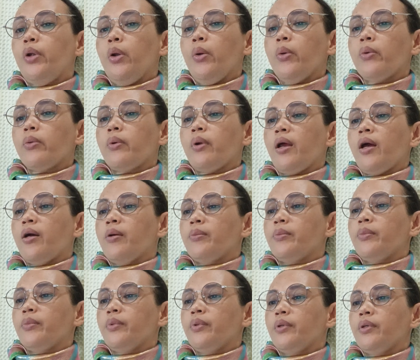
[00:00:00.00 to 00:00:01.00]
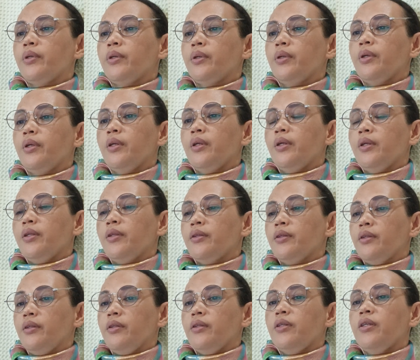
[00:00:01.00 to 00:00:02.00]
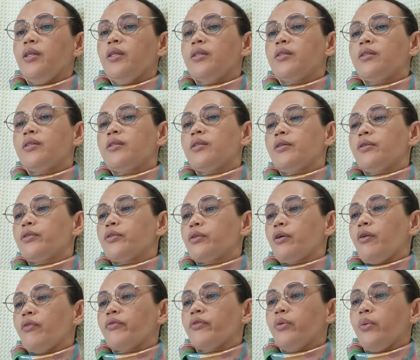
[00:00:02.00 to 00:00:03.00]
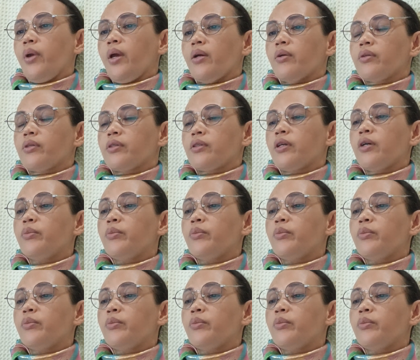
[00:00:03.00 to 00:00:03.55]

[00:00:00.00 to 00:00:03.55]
program these softwares.